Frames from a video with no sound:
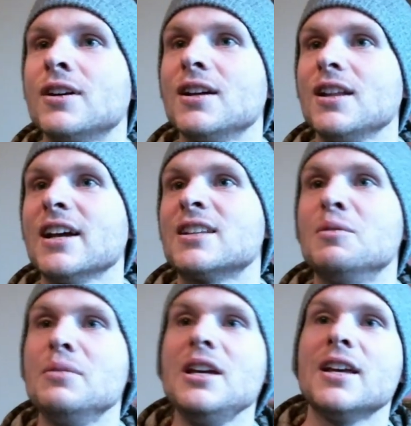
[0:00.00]
Like, to
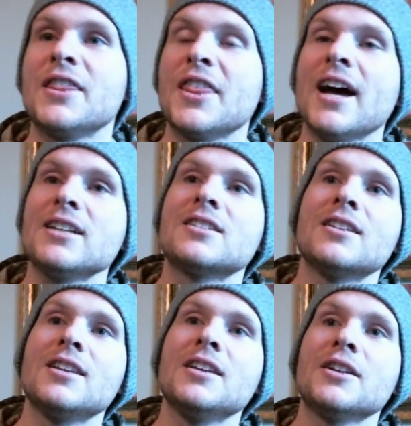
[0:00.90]
me, that's the
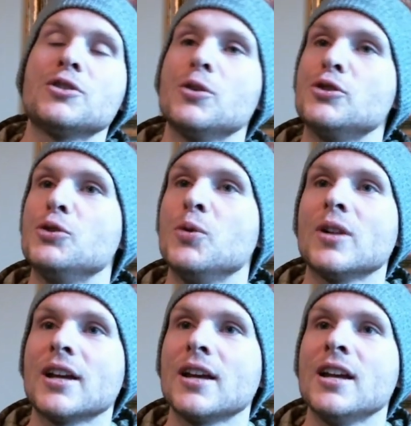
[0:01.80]
thing that shows you
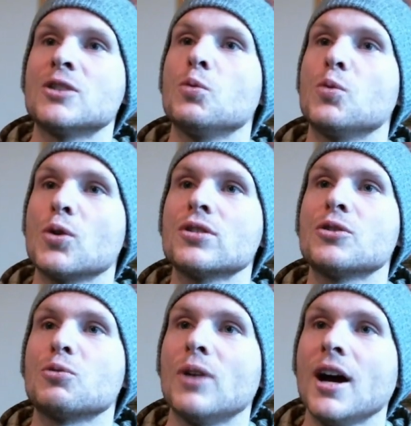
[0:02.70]
like it's worth the
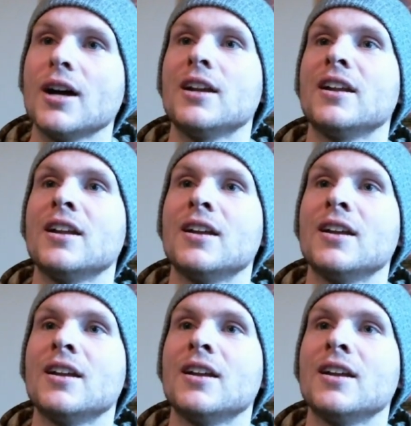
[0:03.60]
ride.